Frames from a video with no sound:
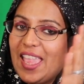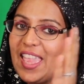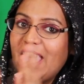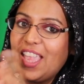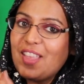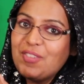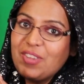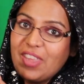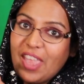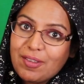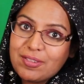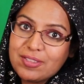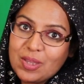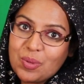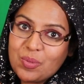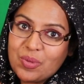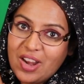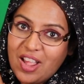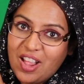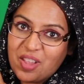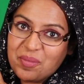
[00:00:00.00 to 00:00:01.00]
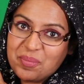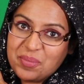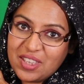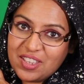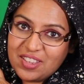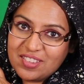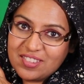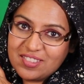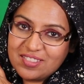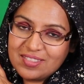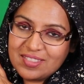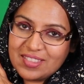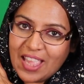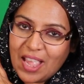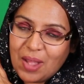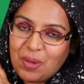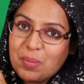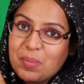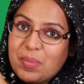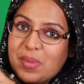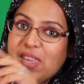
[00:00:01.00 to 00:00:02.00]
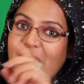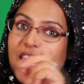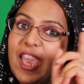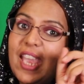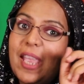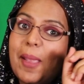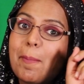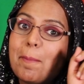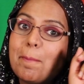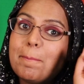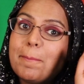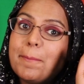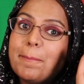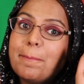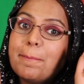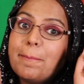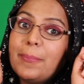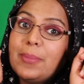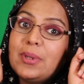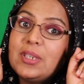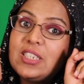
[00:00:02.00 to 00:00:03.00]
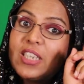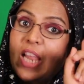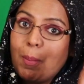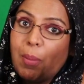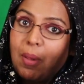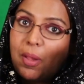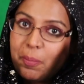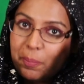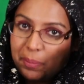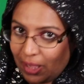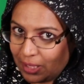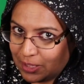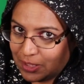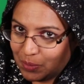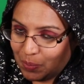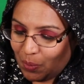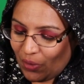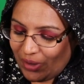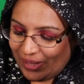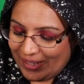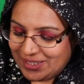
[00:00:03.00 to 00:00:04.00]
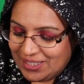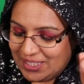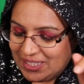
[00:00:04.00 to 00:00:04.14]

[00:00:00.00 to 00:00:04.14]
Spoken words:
If you have someone to help you, that will be a double plus point.